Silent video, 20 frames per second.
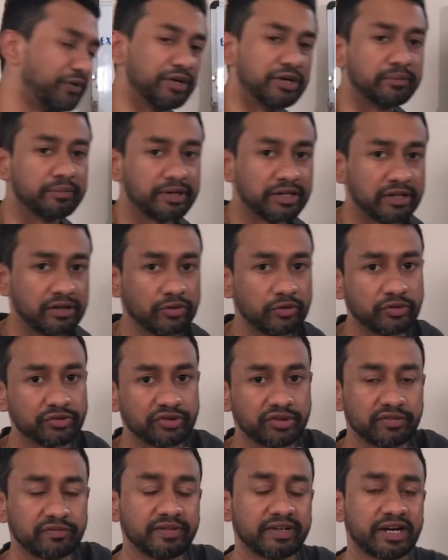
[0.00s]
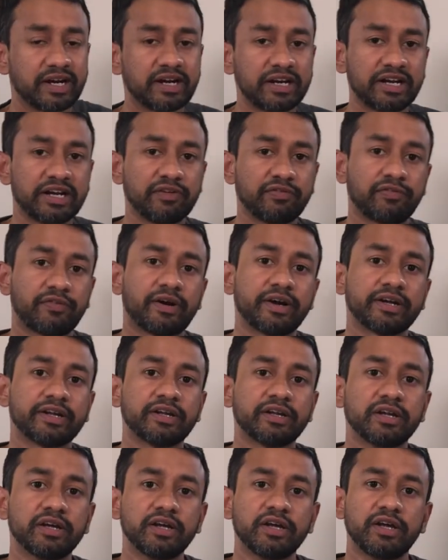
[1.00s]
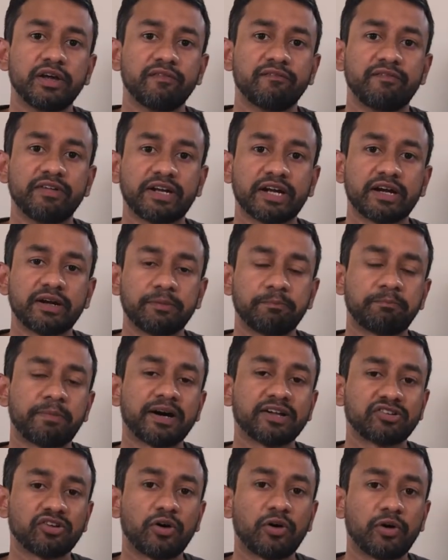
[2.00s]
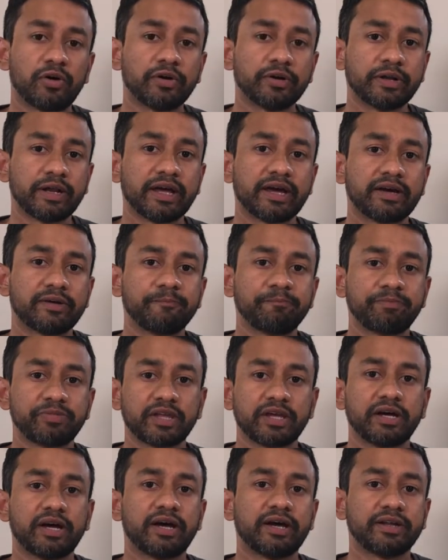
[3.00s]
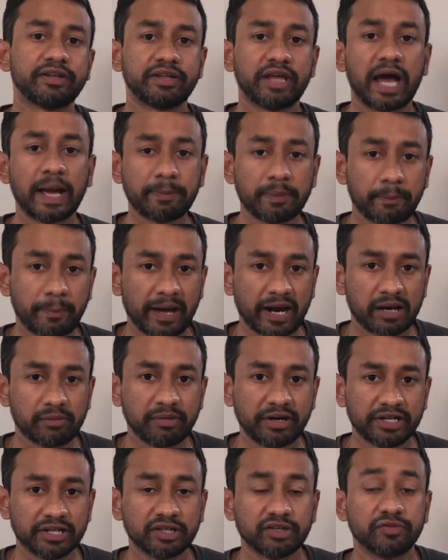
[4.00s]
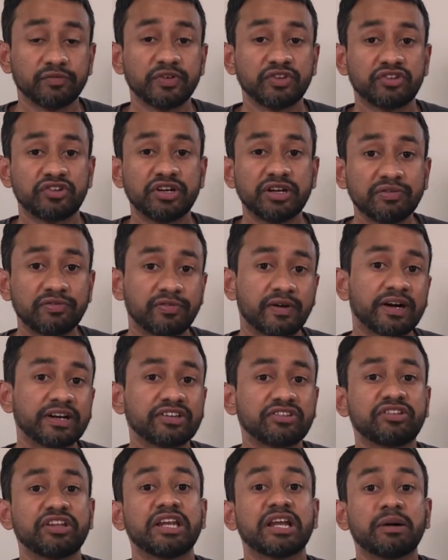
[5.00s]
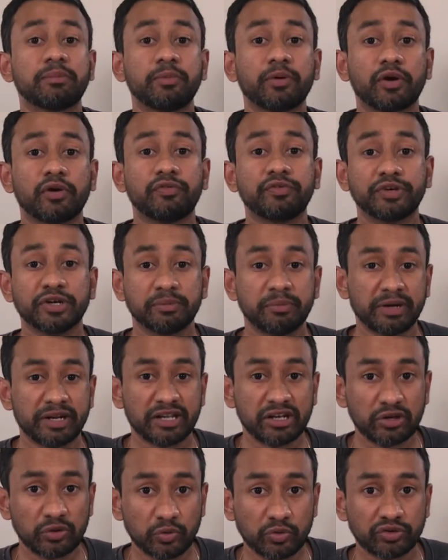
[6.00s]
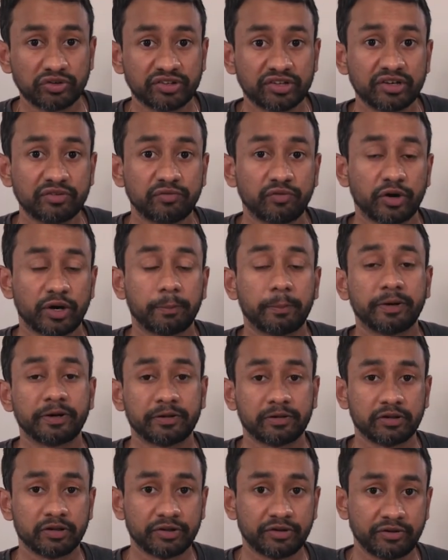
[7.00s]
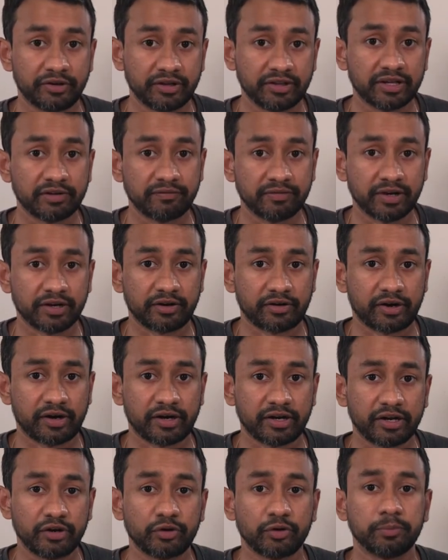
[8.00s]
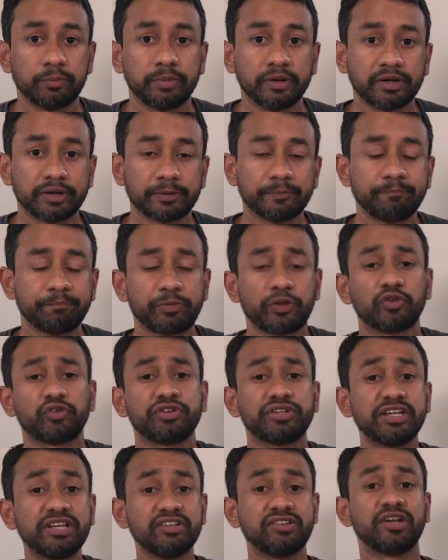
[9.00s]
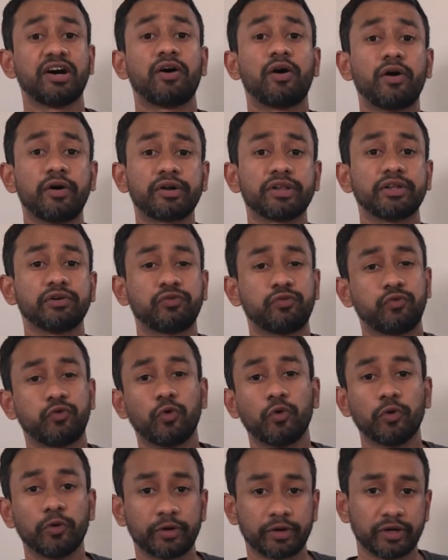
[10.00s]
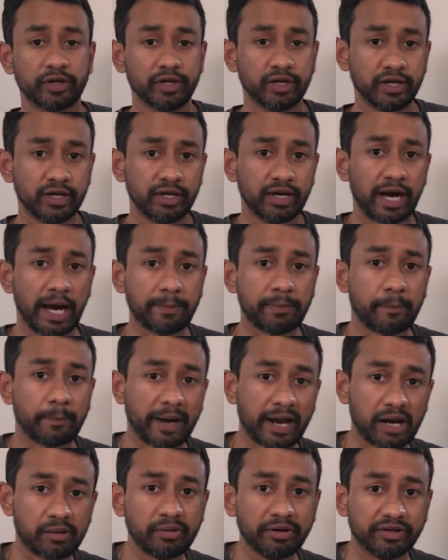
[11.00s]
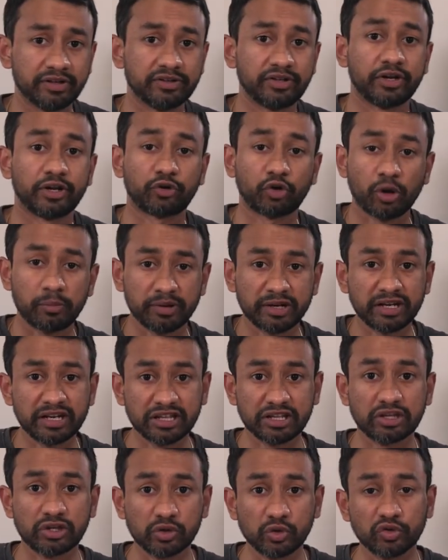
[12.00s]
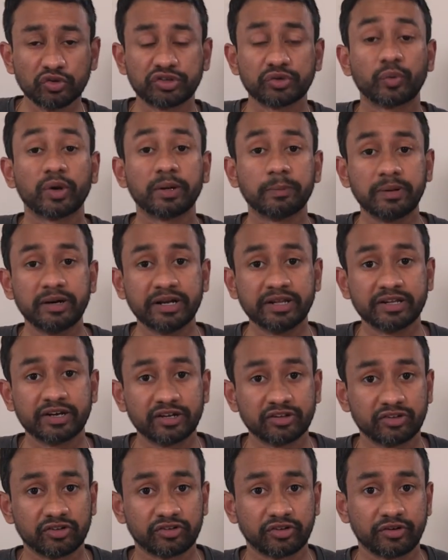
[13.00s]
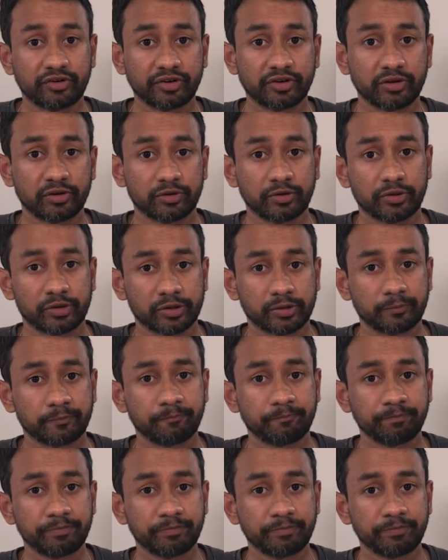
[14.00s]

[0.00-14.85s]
terminal nodes. We can pass on and hyperparameters which defines the number of terminal nodes for a particular tree that we are trying to build. So these are the 4 hyperparameters that are commonly used while building a decision tree algorithm.